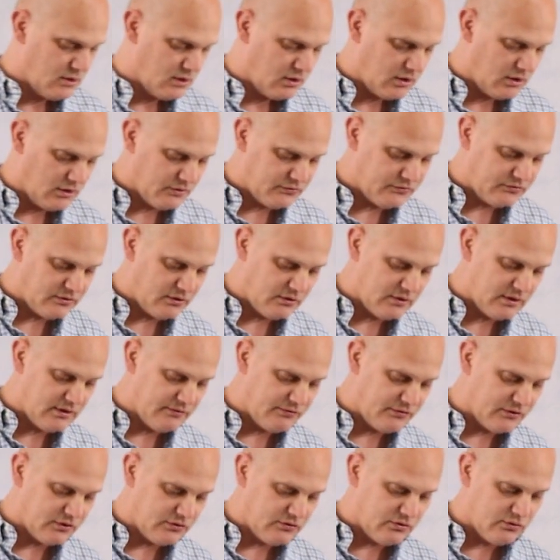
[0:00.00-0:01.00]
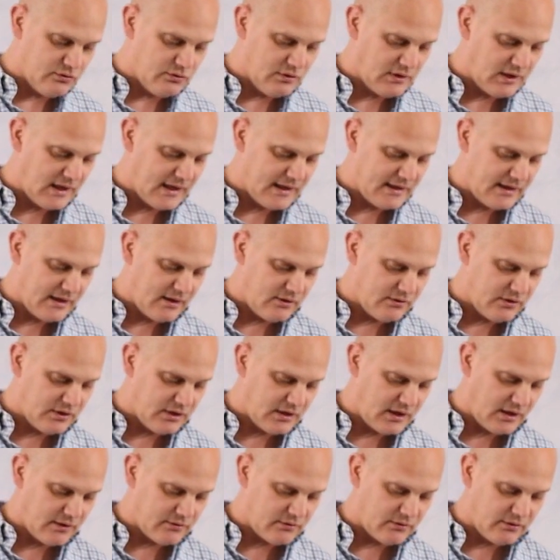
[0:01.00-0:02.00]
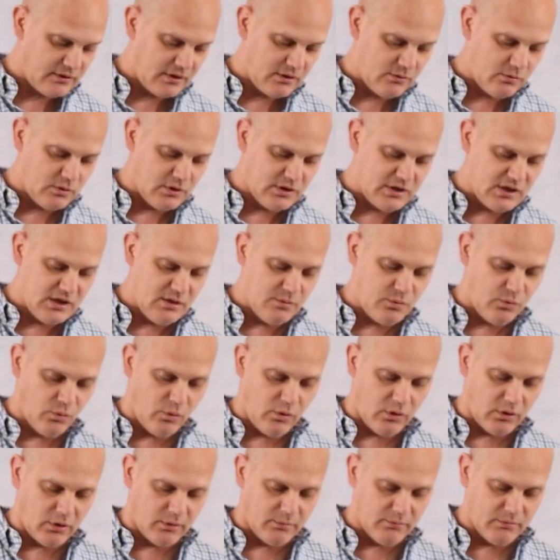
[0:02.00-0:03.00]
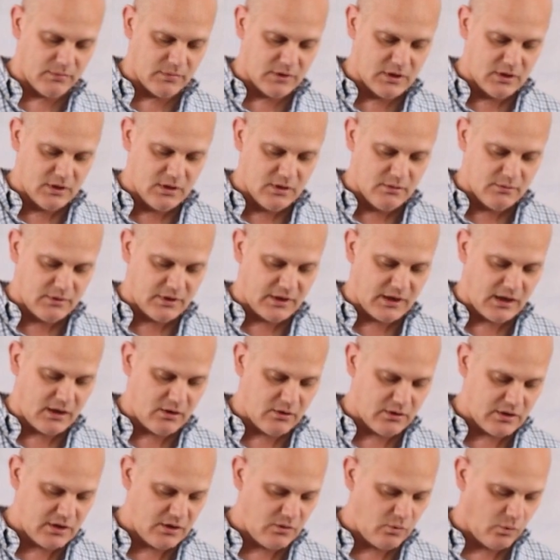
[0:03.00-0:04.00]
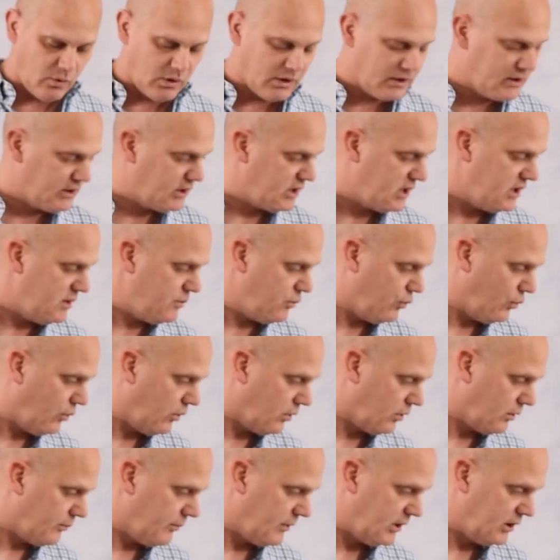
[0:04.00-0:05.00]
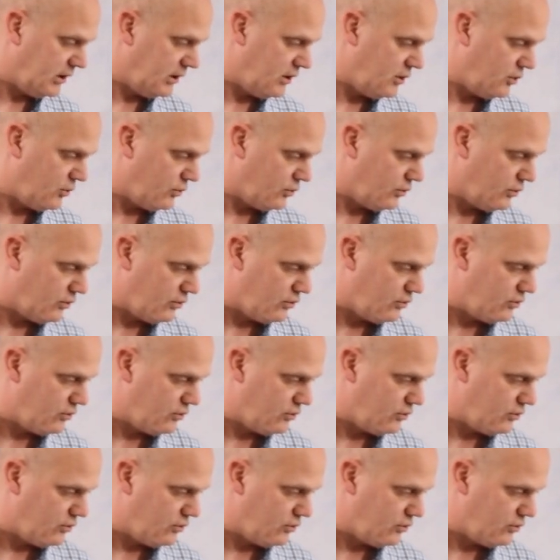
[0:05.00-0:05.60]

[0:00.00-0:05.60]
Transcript: Also, if the two lie down together, they will keep warm, but how can one keep warm alone?